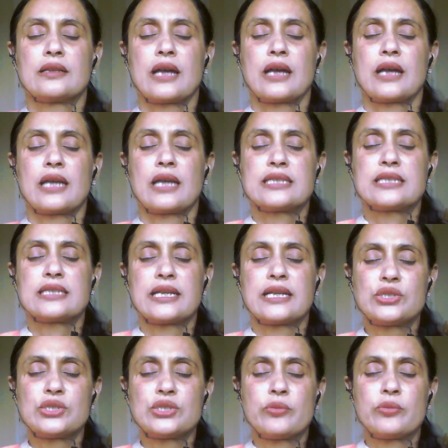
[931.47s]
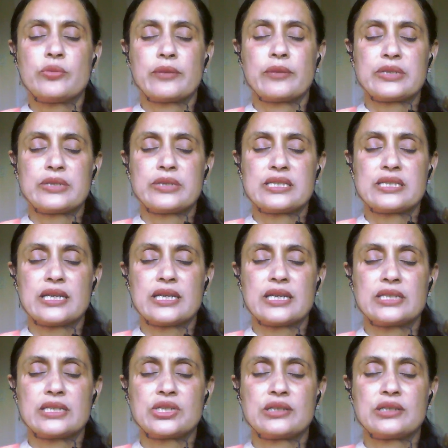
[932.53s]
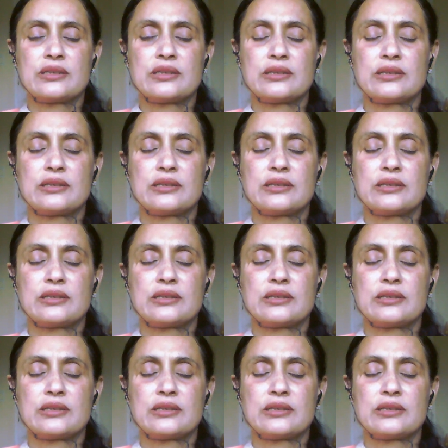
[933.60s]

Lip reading: I send you my appreciation,